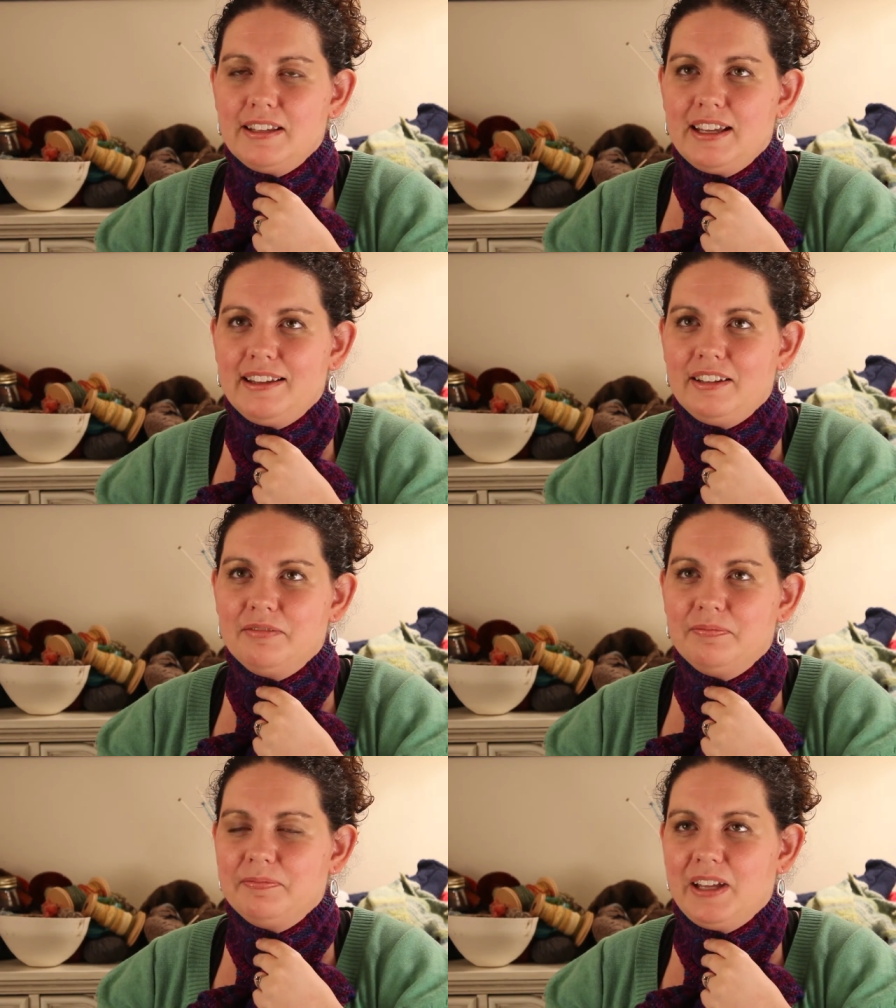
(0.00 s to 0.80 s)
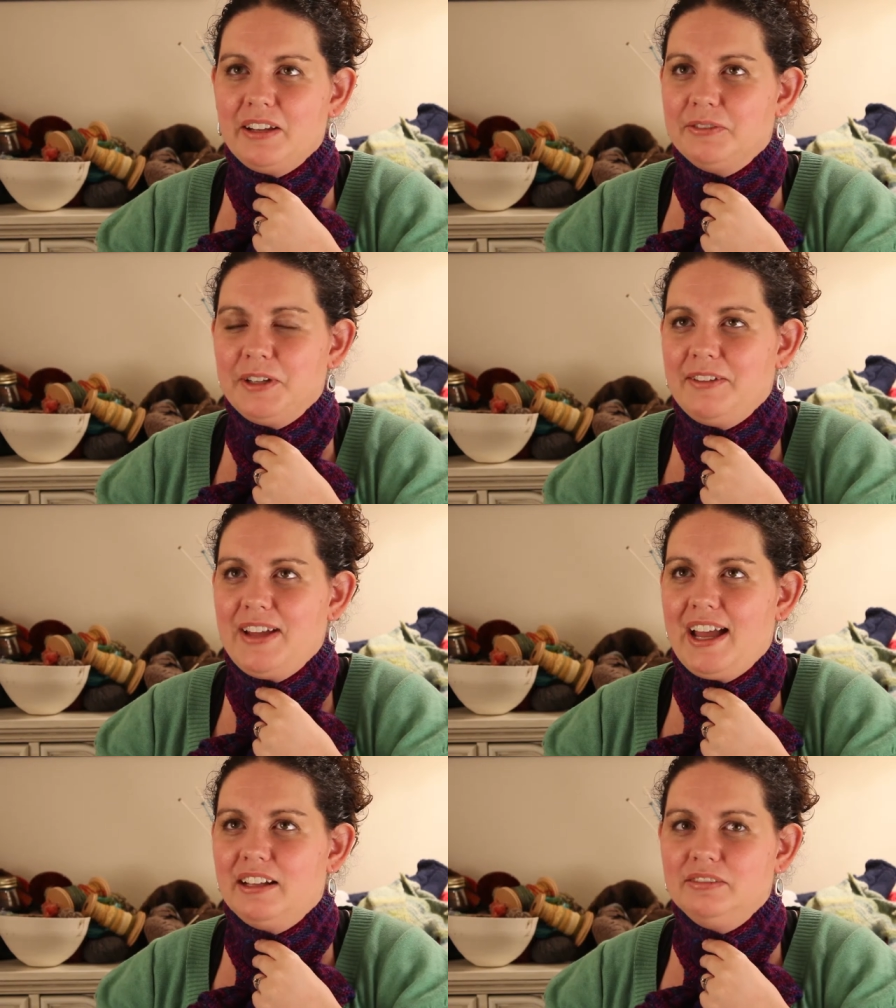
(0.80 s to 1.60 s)
And um, I've
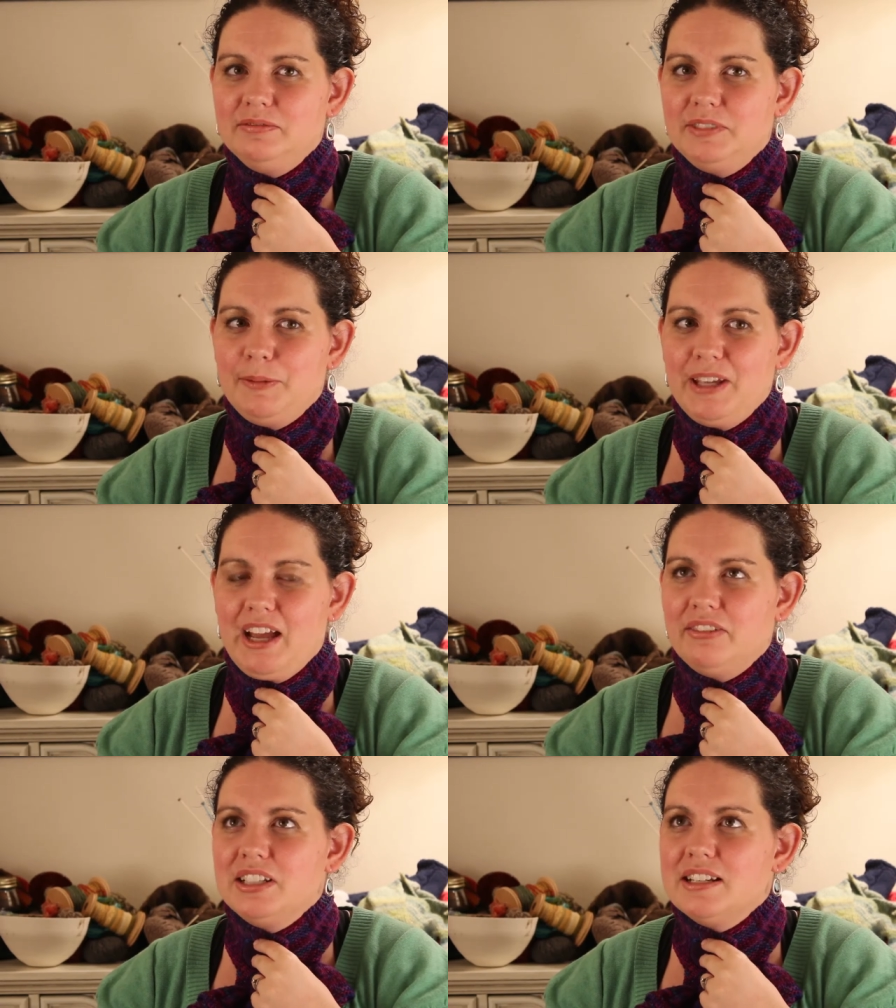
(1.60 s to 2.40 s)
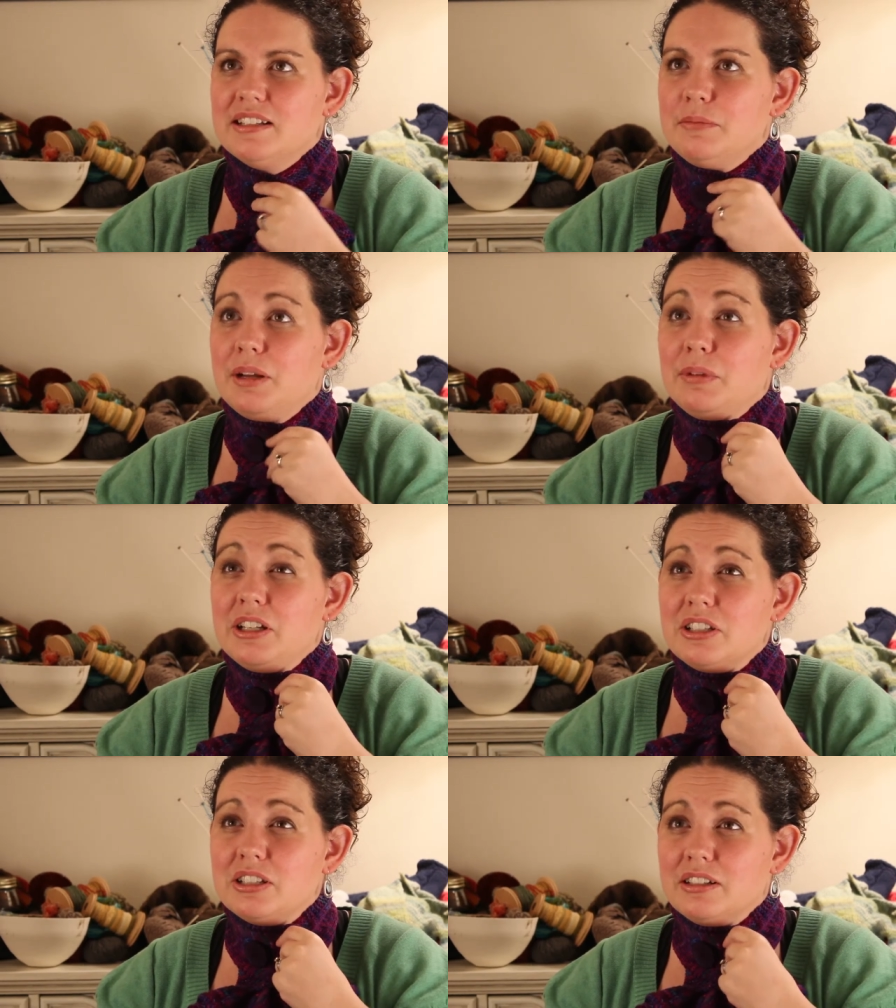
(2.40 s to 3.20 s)
had maybe half a dozen
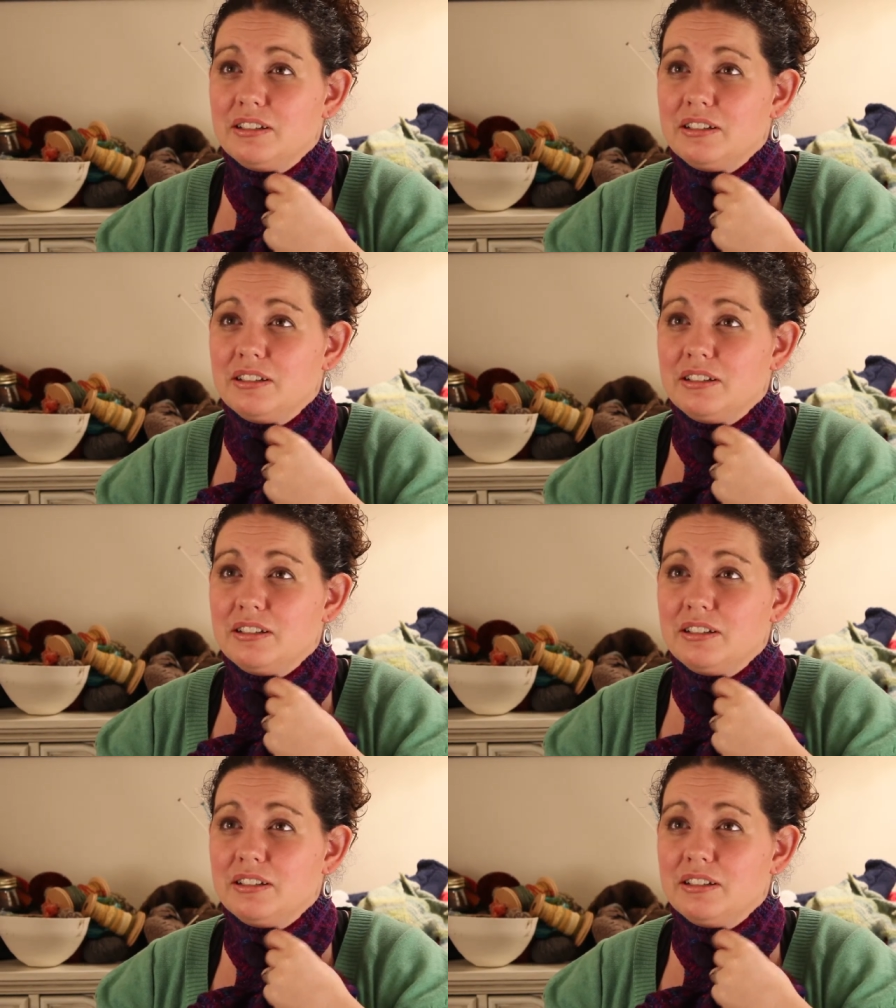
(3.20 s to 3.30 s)
published.